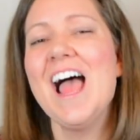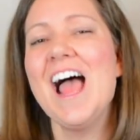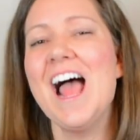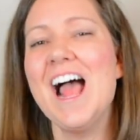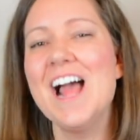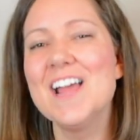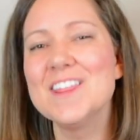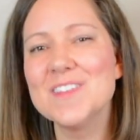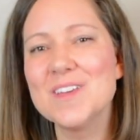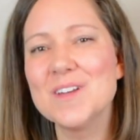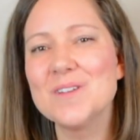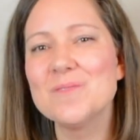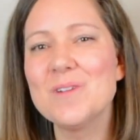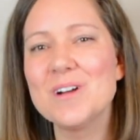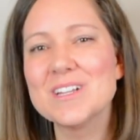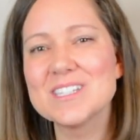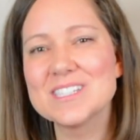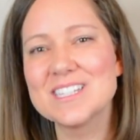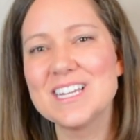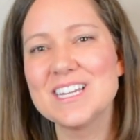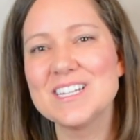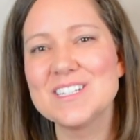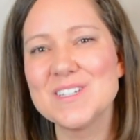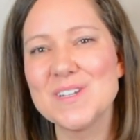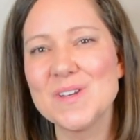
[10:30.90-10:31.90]
and then once
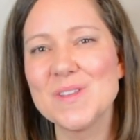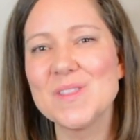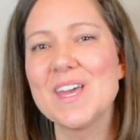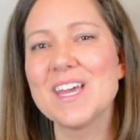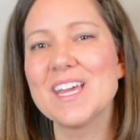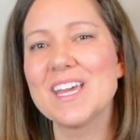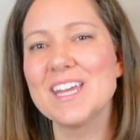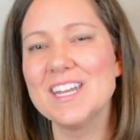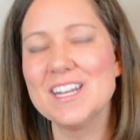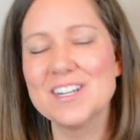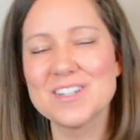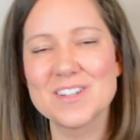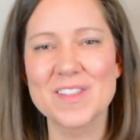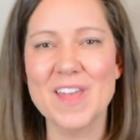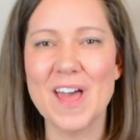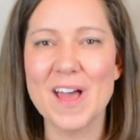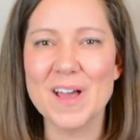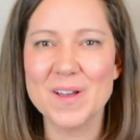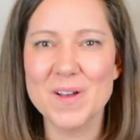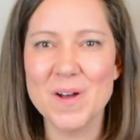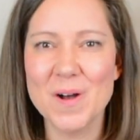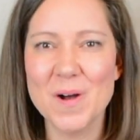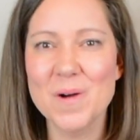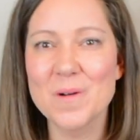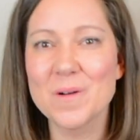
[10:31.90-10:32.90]
they do, they can enter
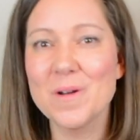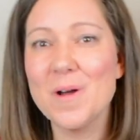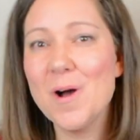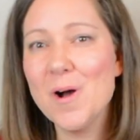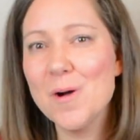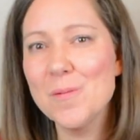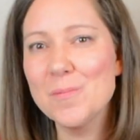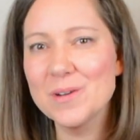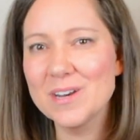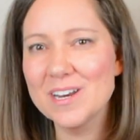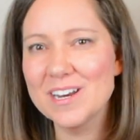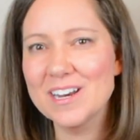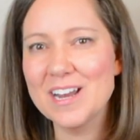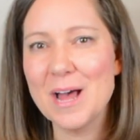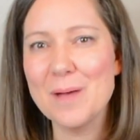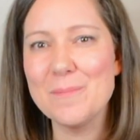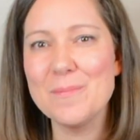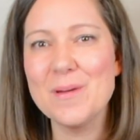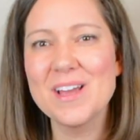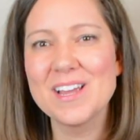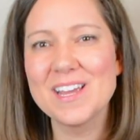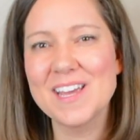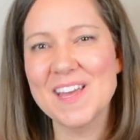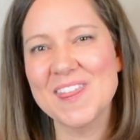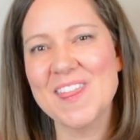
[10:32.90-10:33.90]
that code, open it
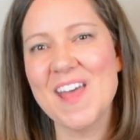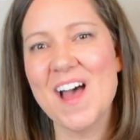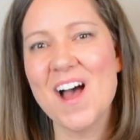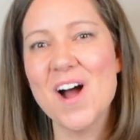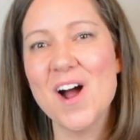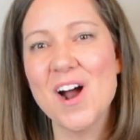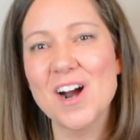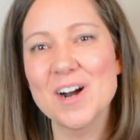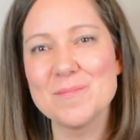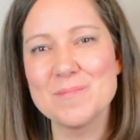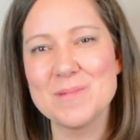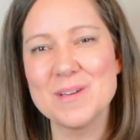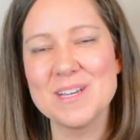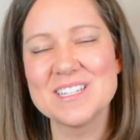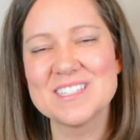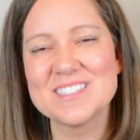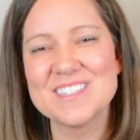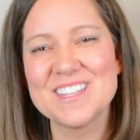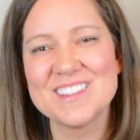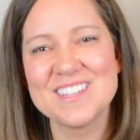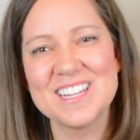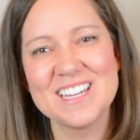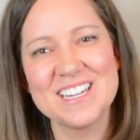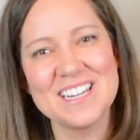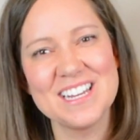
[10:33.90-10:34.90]
up, and get that heart piece
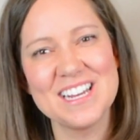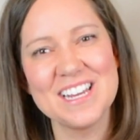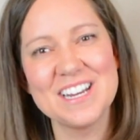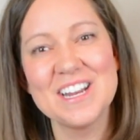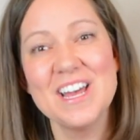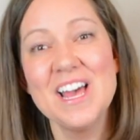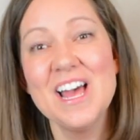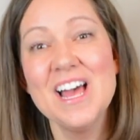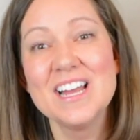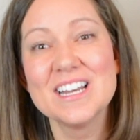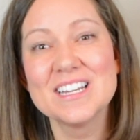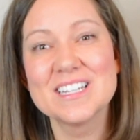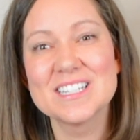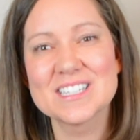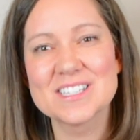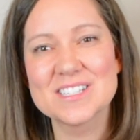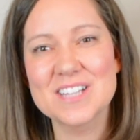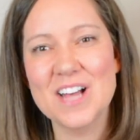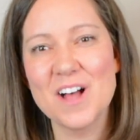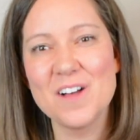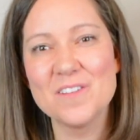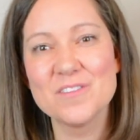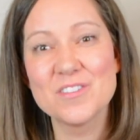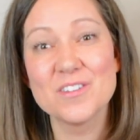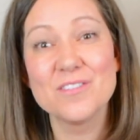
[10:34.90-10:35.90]
that they need to
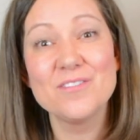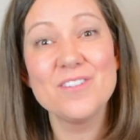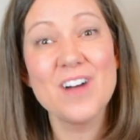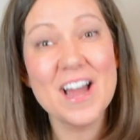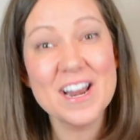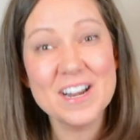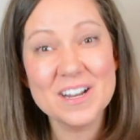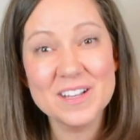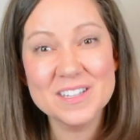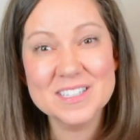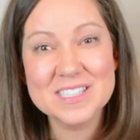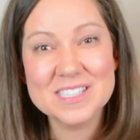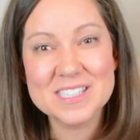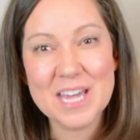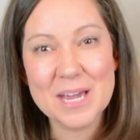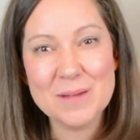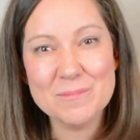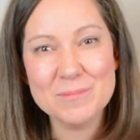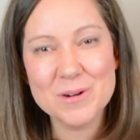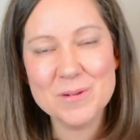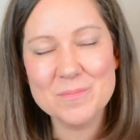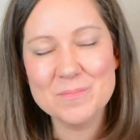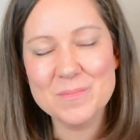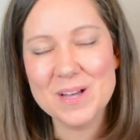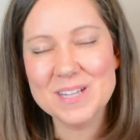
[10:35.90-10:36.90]
solve the final
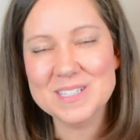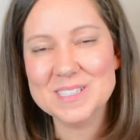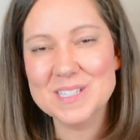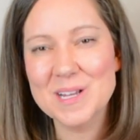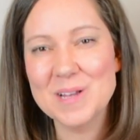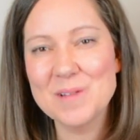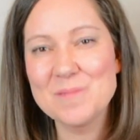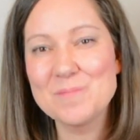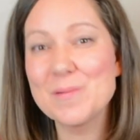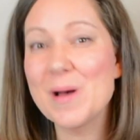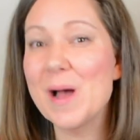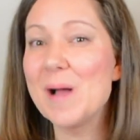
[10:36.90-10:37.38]
escape room puzzle.